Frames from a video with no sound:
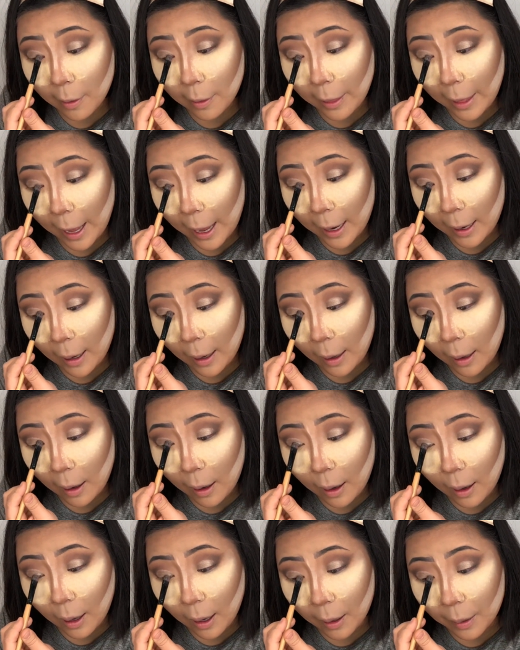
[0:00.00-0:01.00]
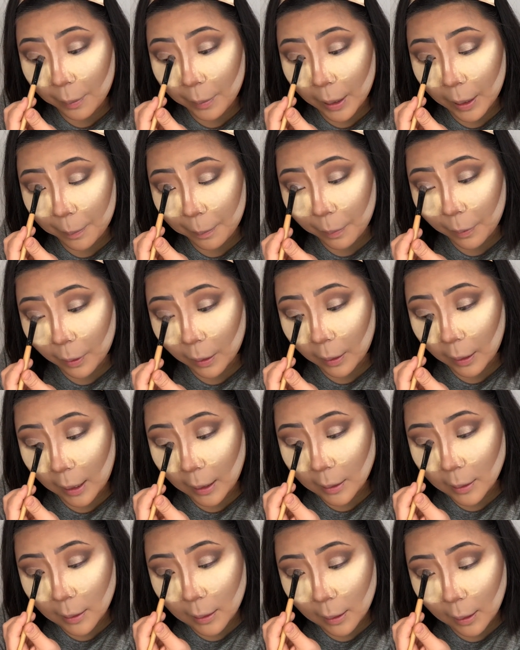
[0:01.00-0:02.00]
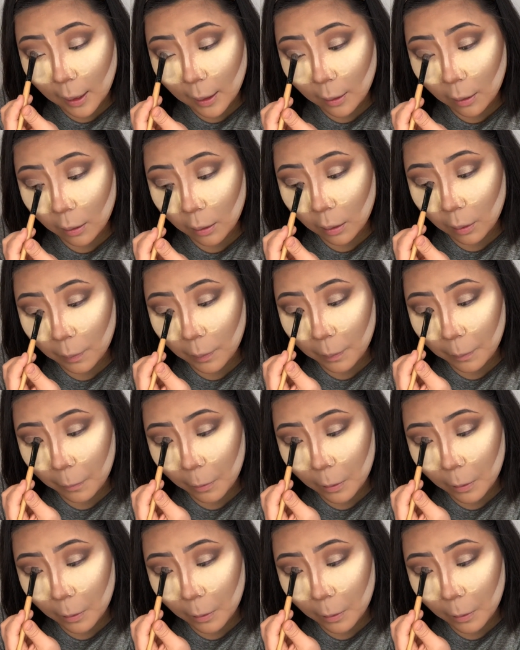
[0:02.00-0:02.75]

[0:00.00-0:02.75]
that it blends together a little bit